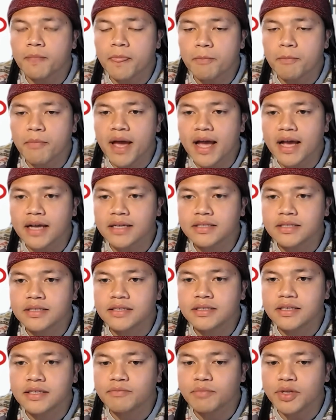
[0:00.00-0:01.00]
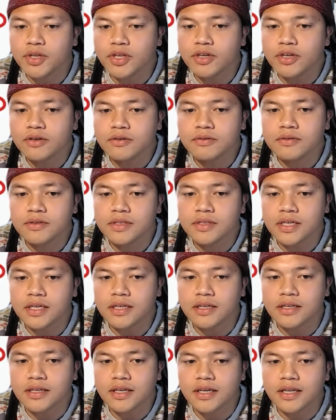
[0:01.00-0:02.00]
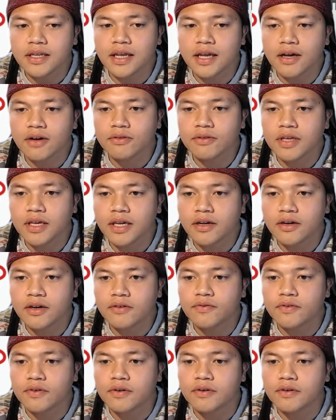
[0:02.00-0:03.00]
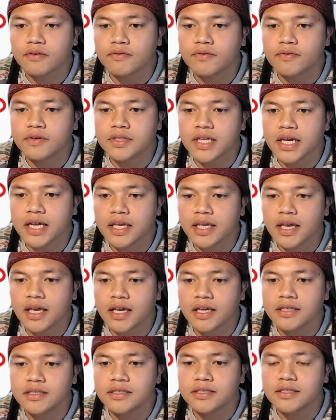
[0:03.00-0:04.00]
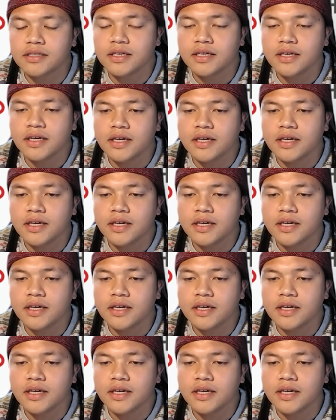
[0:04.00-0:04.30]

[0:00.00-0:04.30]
Masks have been used in healthcare for decades,